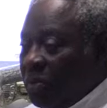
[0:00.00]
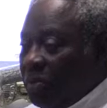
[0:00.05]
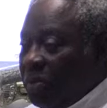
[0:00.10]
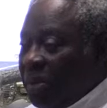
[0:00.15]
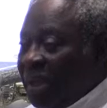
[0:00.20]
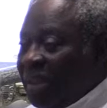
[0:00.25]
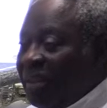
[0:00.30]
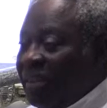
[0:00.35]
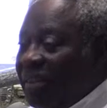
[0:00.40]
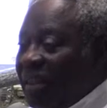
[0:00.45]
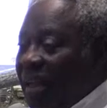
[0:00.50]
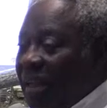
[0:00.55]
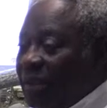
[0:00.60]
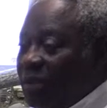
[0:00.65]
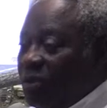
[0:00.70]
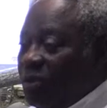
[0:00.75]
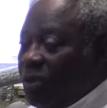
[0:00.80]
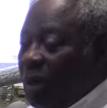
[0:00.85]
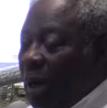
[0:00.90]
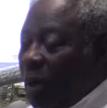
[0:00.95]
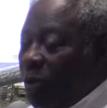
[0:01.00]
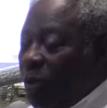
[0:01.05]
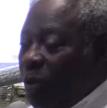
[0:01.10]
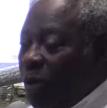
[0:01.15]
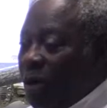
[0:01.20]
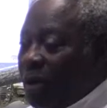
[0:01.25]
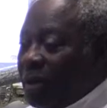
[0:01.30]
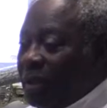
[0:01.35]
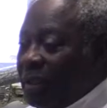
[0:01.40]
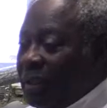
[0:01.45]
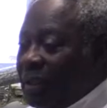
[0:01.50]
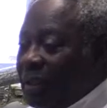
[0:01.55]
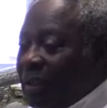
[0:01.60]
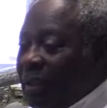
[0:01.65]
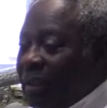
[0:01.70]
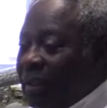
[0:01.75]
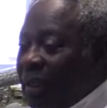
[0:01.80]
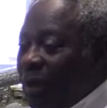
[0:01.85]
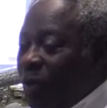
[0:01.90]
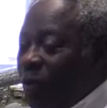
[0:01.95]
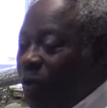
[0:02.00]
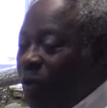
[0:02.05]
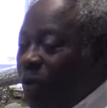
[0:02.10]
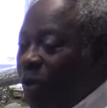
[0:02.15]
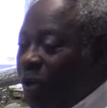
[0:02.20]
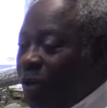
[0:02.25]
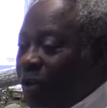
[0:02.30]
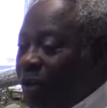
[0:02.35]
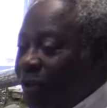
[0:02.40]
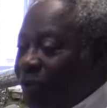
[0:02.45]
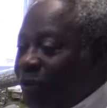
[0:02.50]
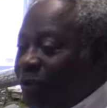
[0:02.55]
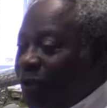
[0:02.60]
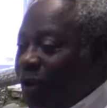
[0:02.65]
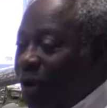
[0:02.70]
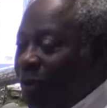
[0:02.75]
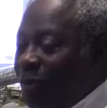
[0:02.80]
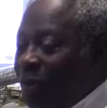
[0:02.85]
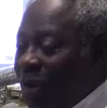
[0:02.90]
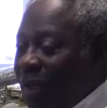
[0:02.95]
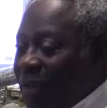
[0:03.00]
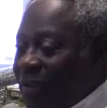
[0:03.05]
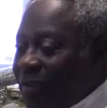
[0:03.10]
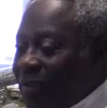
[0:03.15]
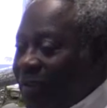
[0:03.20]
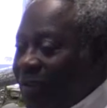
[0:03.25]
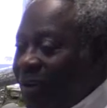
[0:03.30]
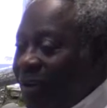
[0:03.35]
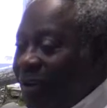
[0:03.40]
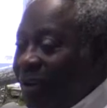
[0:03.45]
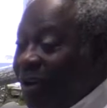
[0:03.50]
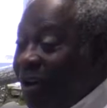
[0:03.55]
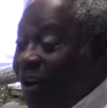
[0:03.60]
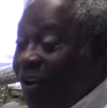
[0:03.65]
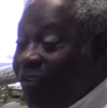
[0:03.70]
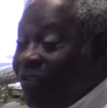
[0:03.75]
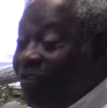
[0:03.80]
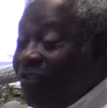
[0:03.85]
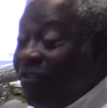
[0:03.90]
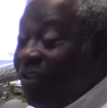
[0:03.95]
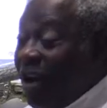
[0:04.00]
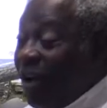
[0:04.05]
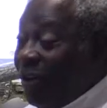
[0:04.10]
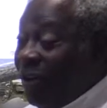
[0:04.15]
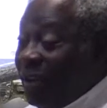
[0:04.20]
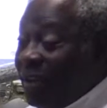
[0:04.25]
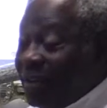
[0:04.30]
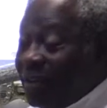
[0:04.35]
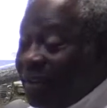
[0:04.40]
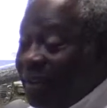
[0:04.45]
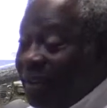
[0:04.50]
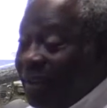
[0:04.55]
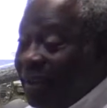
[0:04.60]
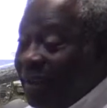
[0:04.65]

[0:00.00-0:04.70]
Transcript: But then you are walking in a world of turbulence, of violence.